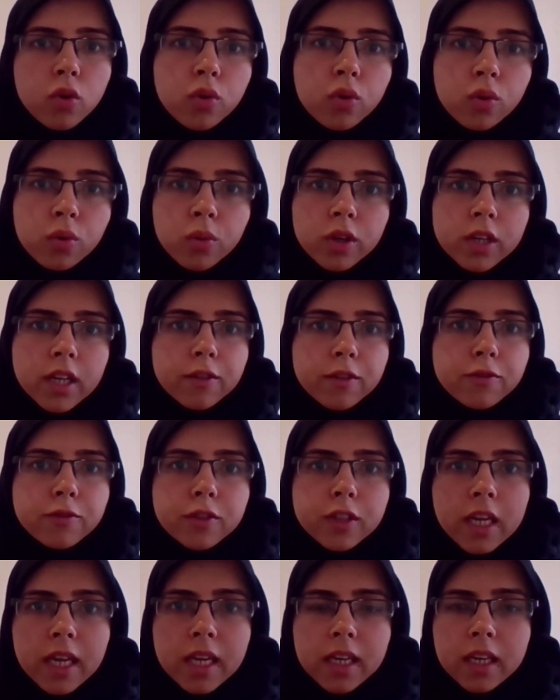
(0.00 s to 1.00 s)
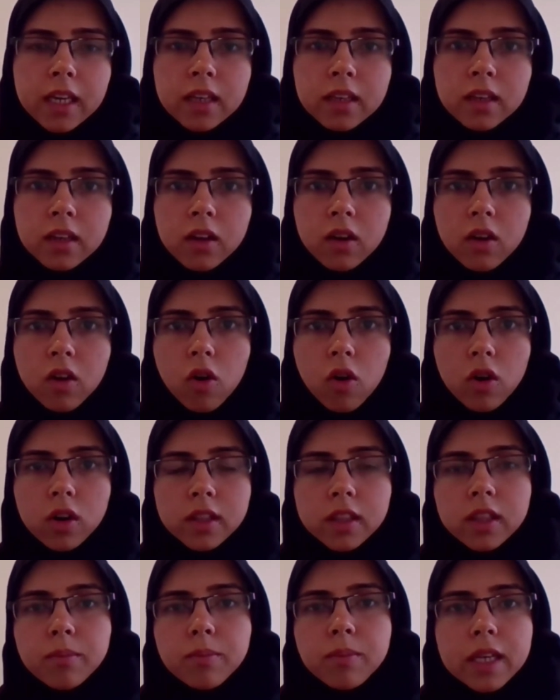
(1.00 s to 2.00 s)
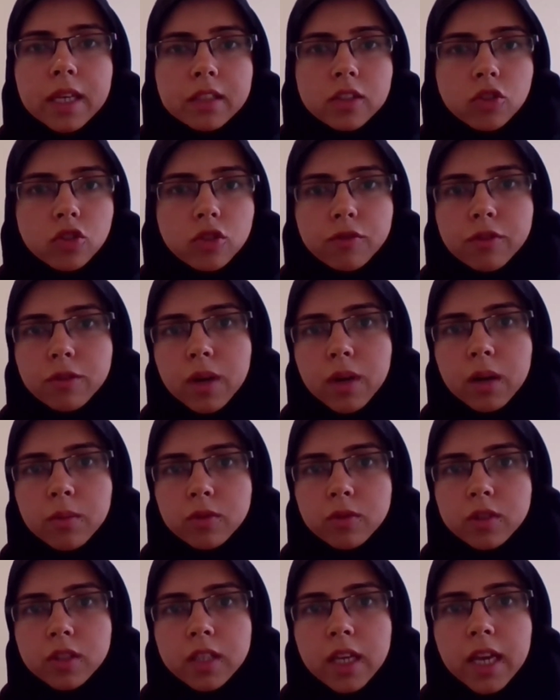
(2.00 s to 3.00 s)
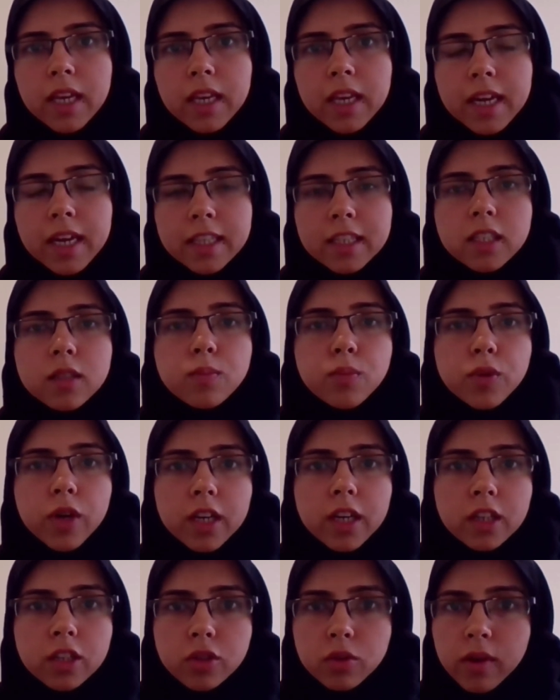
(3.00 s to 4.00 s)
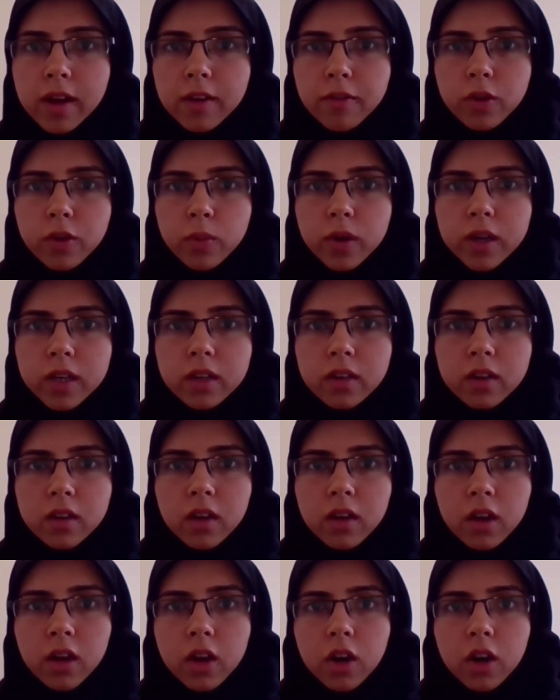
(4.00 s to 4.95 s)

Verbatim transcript: who would have taken on the message of Imam Hussein and spread it to everyone?